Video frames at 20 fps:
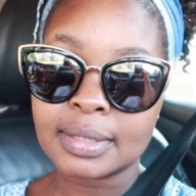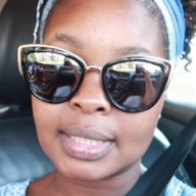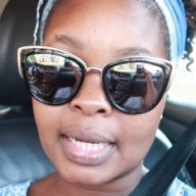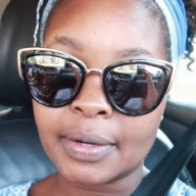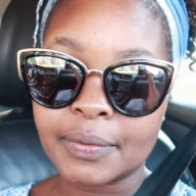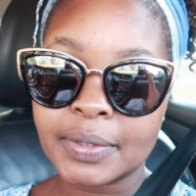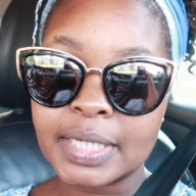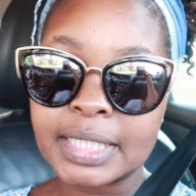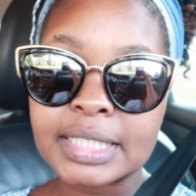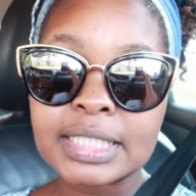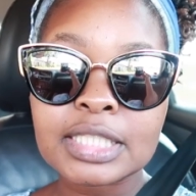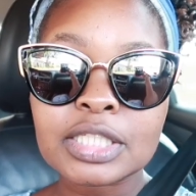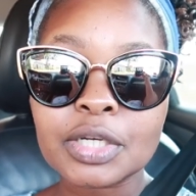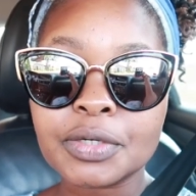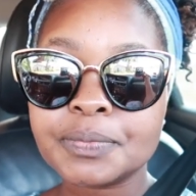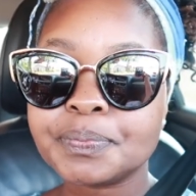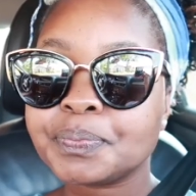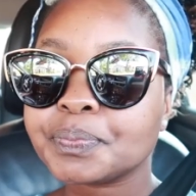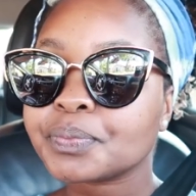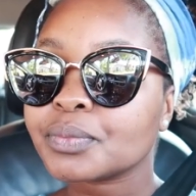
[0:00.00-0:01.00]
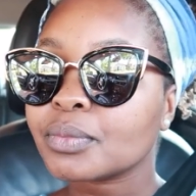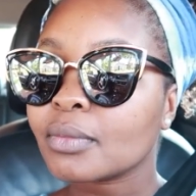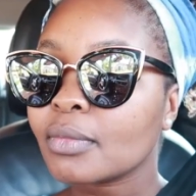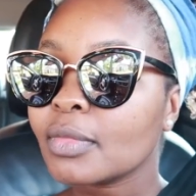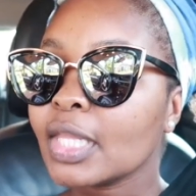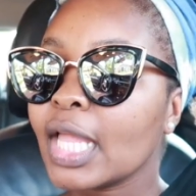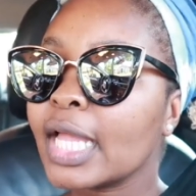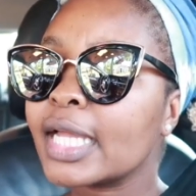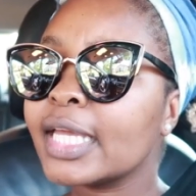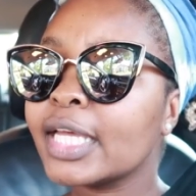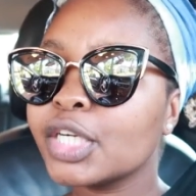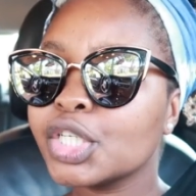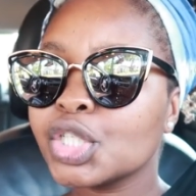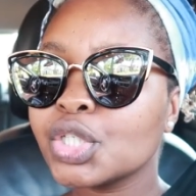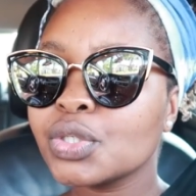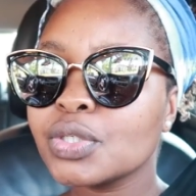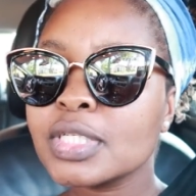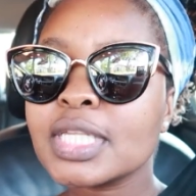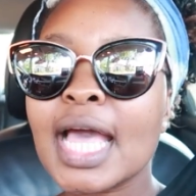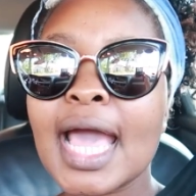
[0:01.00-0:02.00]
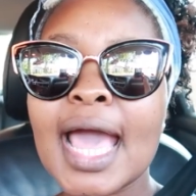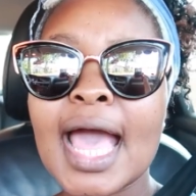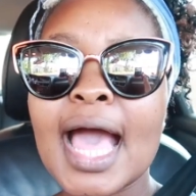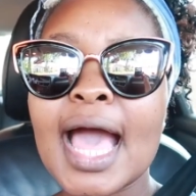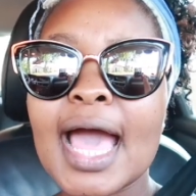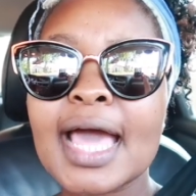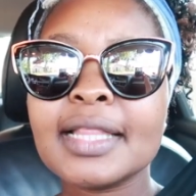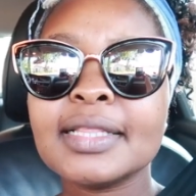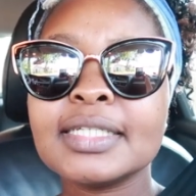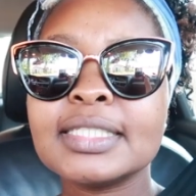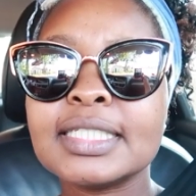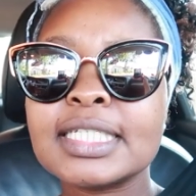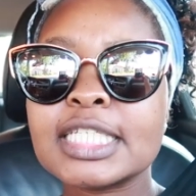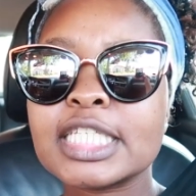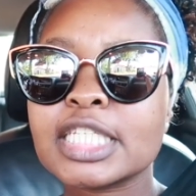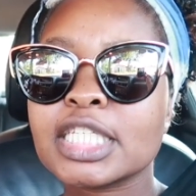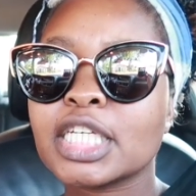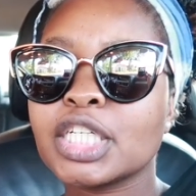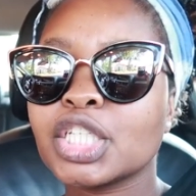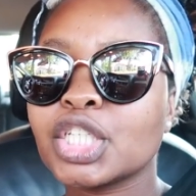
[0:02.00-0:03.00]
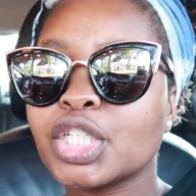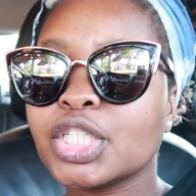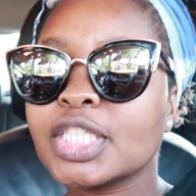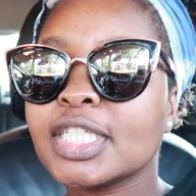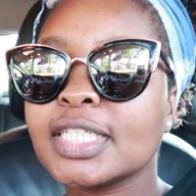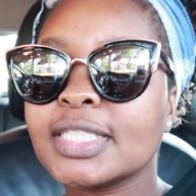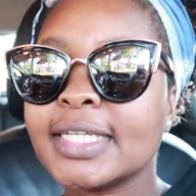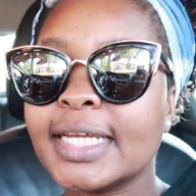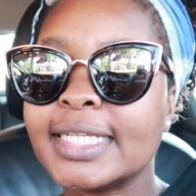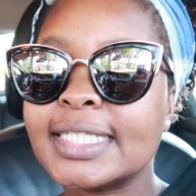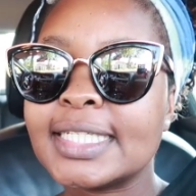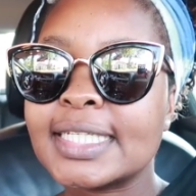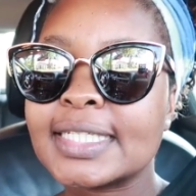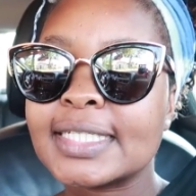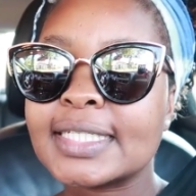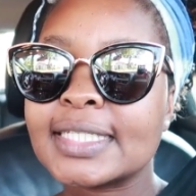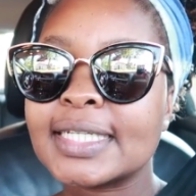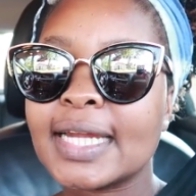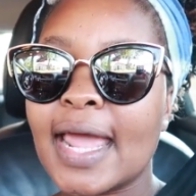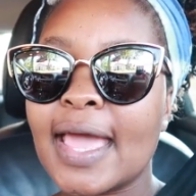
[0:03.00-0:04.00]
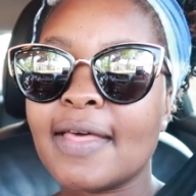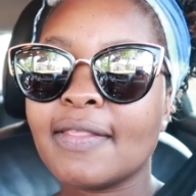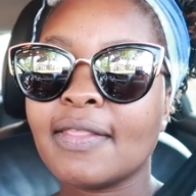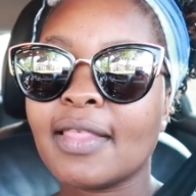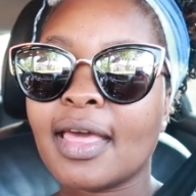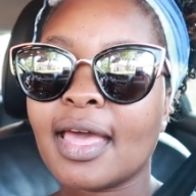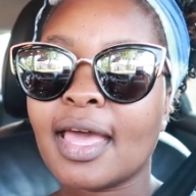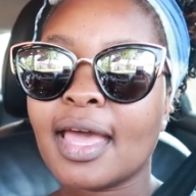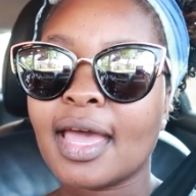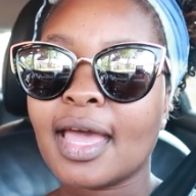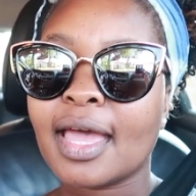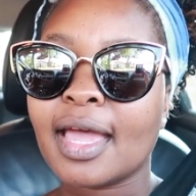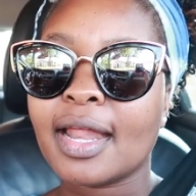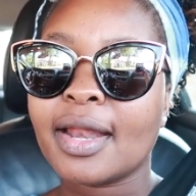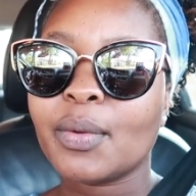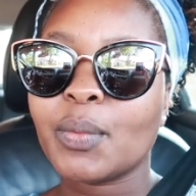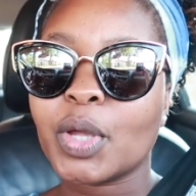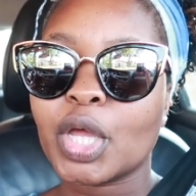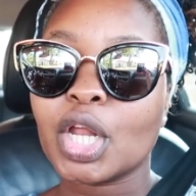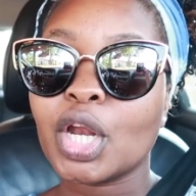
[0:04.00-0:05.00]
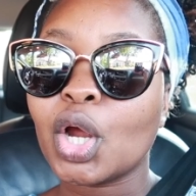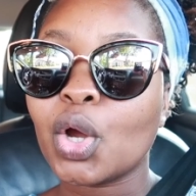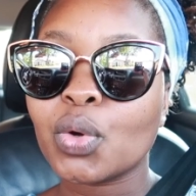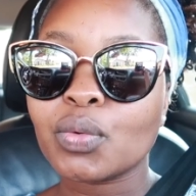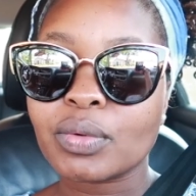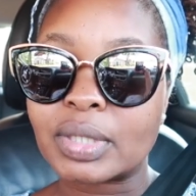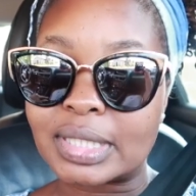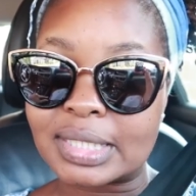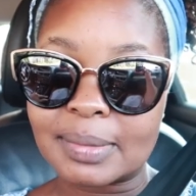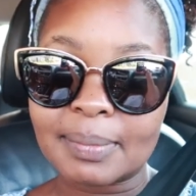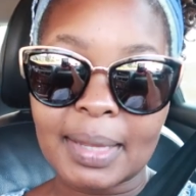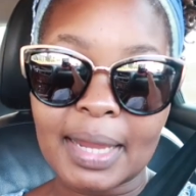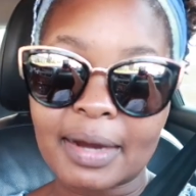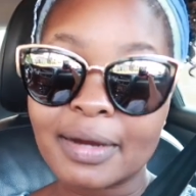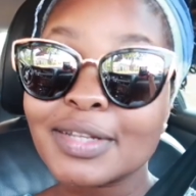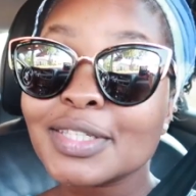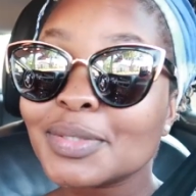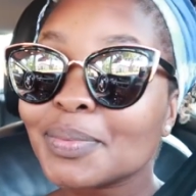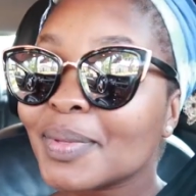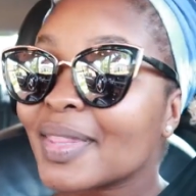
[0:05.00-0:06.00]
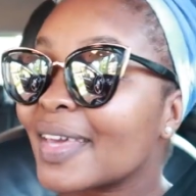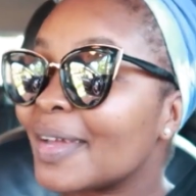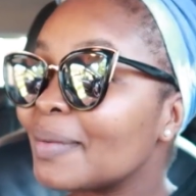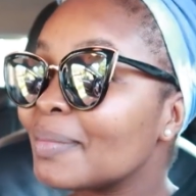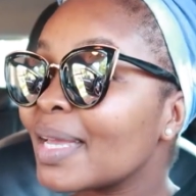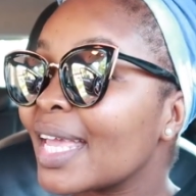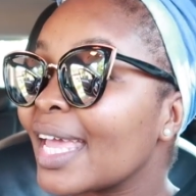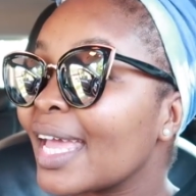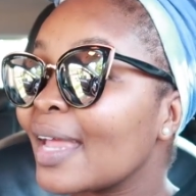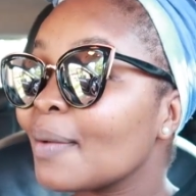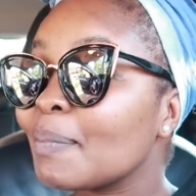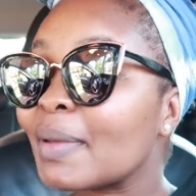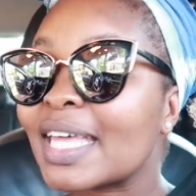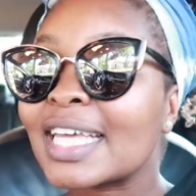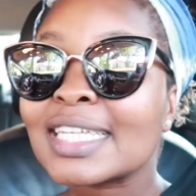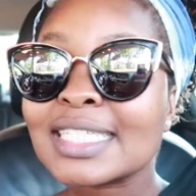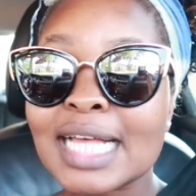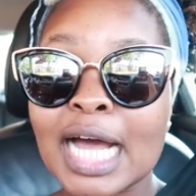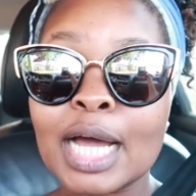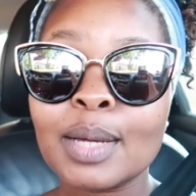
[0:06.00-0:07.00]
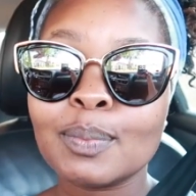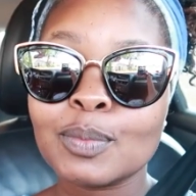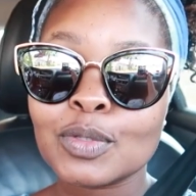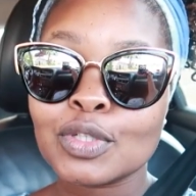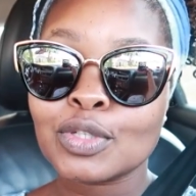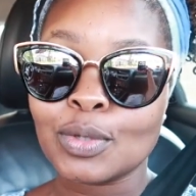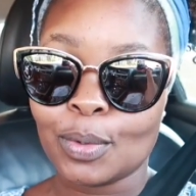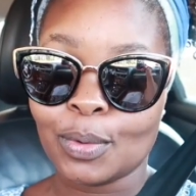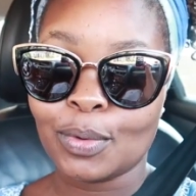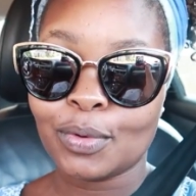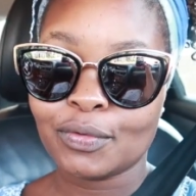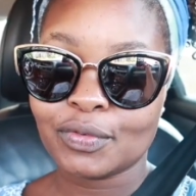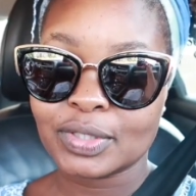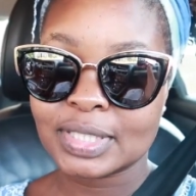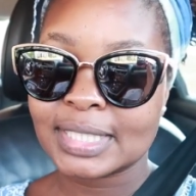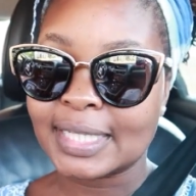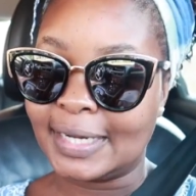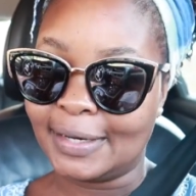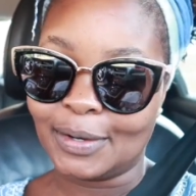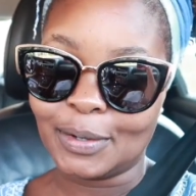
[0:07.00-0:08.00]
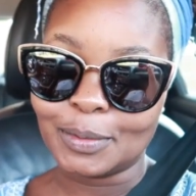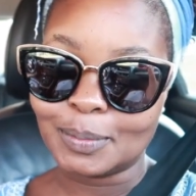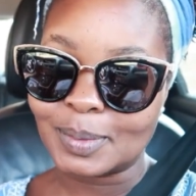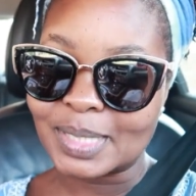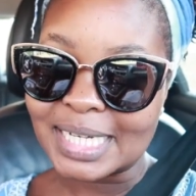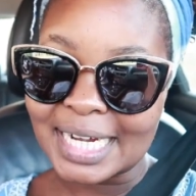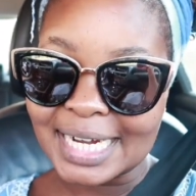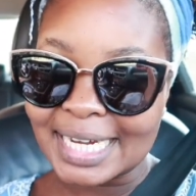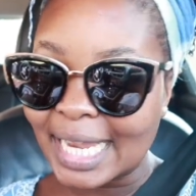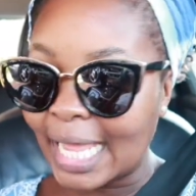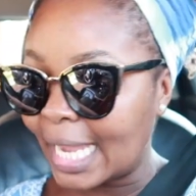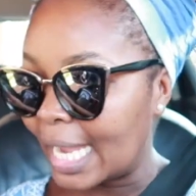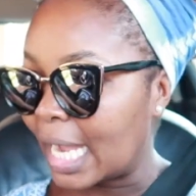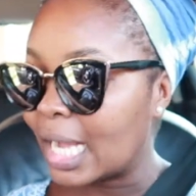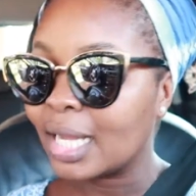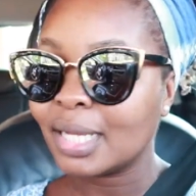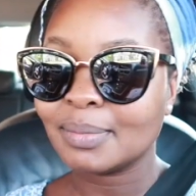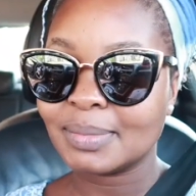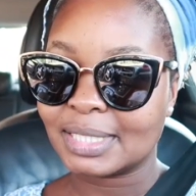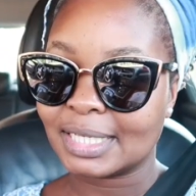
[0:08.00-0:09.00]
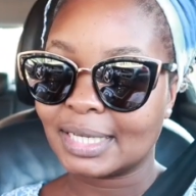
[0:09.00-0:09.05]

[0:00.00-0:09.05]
Now it is. So get our shoes, and then Dzee is gonna go see the dentist, and then we're gonna go run some errands with him again because I am so over staying home today. Like, I am